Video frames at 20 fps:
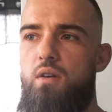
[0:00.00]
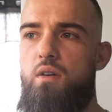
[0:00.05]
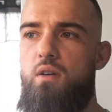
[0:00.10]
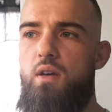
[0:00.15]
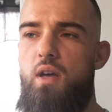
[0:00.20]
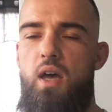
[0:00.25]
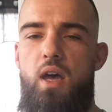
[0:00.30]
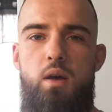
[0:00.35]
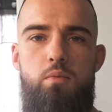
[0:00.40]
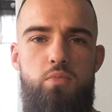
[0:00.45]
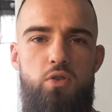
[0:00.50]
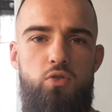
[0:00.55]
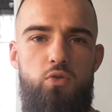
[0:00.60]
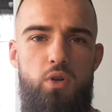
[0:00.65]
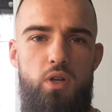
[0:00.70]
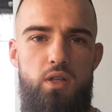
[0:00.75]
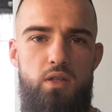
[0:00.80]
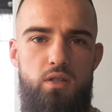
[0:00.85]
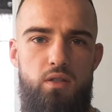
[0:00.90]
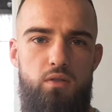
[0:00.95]

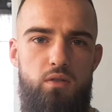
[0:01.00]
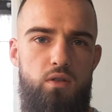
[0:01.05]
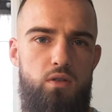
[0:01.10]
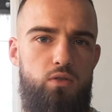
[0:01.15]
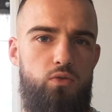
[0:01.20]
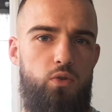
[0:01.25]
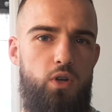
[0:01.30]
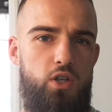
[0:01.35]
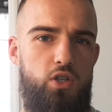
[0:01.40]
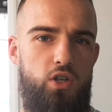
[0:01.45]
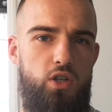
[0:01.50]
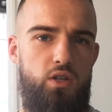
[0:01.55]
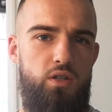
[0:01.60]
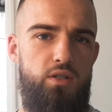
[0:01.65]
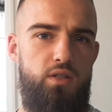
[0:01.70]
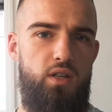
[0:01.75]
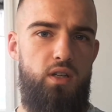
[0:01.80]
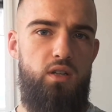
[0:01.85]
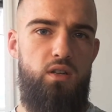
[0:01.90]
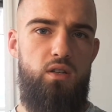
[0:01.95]
hamstring
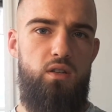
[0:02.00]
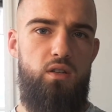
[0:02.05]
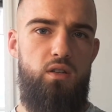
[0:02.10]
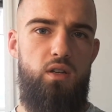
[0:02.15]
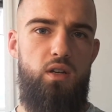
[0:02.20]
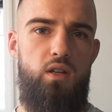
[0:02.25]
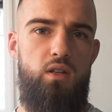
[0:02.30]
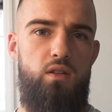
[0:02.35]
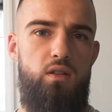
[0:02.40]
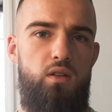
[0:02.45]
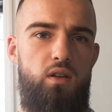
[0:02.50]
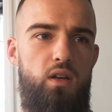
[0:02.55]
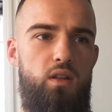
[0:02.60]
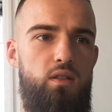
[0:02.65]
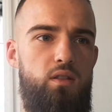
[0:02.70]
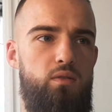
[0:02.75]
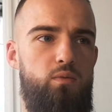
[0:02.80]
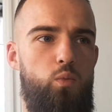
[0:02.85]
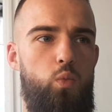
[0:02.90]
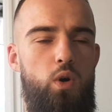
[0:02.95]
stretches
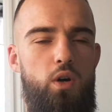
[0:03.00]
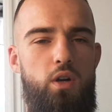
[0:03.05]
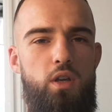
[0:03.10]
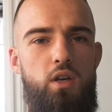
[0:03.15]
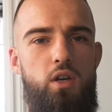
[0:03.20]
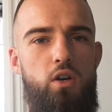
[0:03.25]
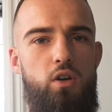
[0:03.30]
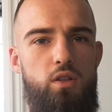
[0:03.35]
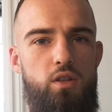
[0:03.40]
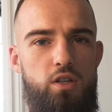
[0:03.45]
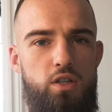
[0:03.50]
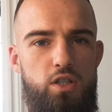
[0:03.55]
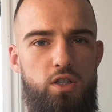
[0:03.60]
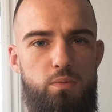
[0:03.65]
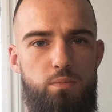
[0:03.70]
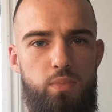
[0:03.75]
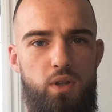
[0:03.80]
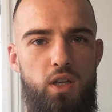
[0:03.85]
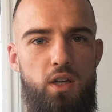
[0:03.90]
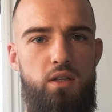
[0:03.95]
and working on the
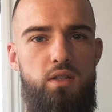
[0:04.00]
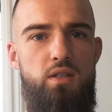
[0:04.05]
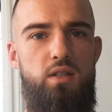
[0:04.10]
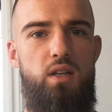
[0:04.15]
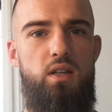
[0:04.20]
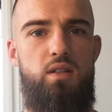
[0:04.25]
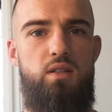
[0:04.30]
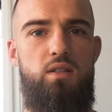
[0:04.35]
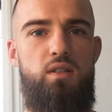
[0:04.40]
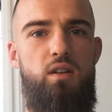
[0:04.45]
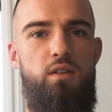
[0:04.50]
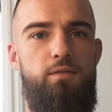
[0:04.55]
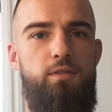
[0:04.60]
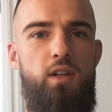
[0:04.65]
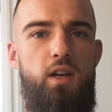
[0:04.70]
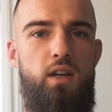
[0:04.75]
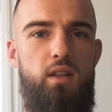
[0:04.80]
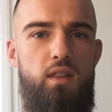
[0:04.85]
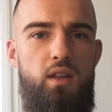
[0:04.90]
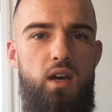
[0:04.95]
splits and stuff
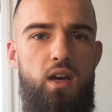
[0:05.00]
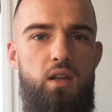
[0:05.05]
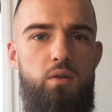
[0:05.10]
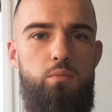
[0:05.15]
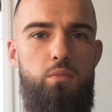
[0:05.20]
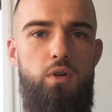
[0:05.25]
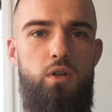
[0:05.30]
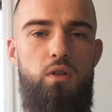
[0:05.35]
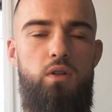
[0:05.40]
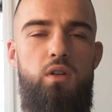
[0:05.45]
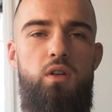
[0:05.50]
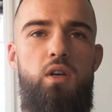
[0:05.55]
like that. But